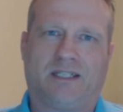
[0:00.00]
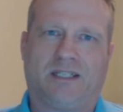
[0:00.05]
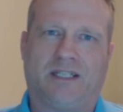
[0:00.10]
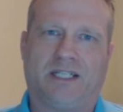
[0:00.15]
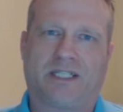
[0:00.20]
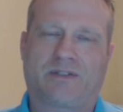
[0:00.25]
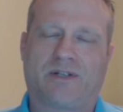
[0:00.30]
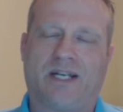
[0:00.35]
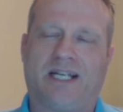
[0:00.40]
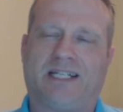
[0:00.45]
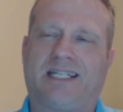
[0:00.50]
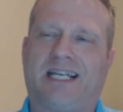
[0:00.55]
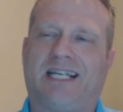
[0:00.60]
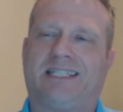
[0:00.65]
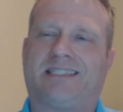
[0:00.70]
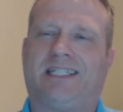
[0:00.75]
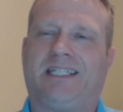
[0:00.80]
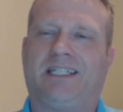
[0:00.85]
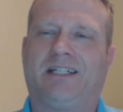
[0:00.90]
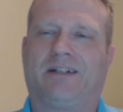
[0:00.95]
The
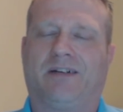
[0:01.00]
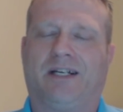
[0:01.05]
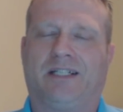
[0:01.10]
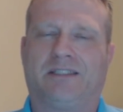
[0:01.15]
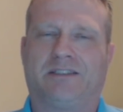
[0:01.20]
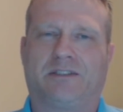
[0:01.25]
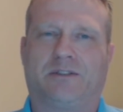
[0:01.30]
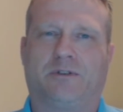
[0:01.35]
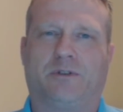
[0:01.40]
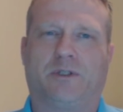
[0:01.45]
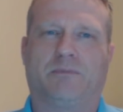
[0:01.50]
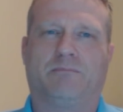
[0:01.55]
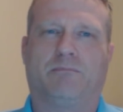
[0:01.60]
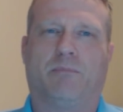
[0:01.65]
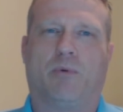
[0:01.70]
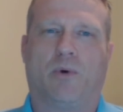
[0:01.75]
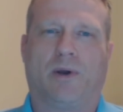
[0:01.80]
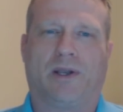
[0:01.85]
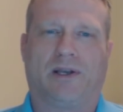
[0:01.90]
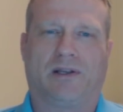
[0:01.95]
crankcase heater isn't going to
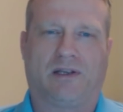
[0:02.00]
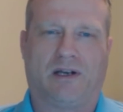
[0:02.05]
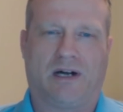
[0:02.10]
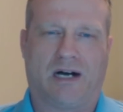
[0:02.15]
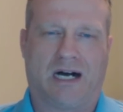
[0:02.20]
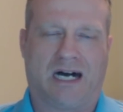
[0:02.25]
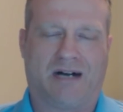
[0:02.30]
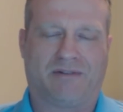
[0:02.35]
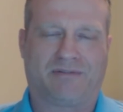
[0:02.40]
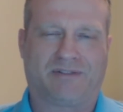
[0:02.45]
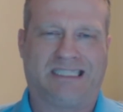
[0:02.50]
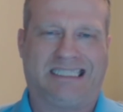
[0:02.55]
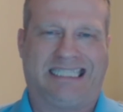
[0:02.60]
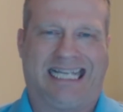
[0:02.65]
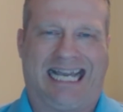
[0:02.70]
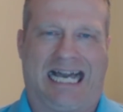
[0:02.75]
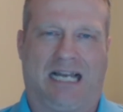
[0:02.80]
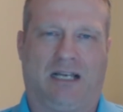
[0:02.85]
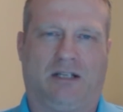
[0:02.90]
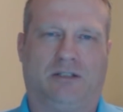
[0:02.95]
boil off
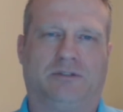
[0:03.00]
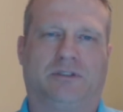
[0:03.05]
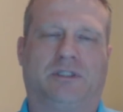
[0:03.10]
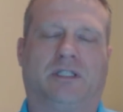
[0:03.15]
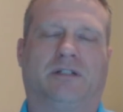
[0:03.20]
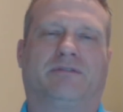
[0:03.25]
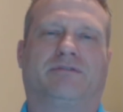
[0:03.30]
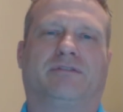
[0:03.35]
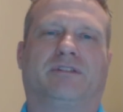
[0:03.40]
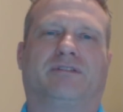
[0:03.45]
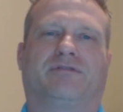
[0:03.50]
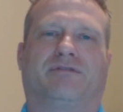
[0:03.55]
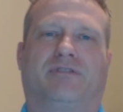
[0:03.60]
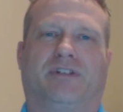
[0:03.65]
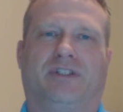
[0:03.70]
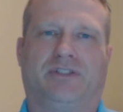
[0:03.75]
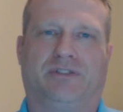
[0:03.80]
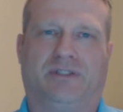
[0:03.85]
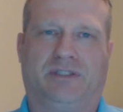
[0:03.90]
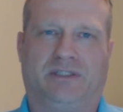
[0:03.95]
gallons of
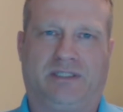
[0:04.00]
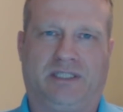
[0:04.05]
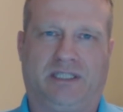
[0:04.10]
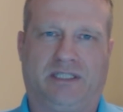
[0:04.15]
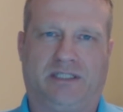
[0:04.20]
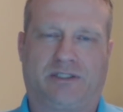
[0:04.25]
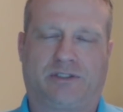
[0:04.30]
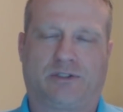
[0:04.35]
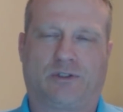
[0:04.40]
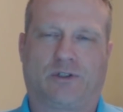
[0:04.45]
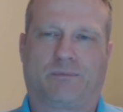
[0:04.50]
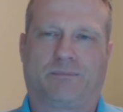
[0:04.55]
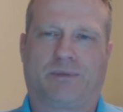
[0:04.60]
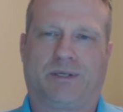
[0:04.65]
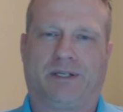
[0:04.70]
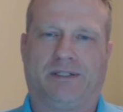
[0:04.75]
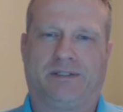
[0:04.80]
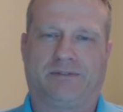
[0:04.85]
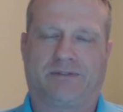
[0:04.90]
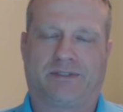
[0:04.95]
refrigerant in a short
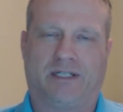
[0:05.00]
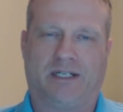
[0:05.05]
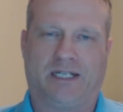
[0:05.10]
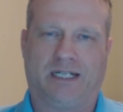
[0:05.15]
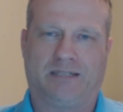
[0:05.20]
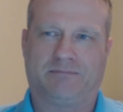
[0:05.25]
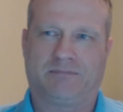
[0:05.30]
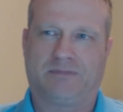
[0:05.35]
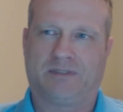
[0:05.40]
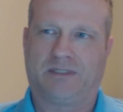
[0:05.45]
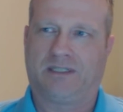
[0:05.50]
period of time.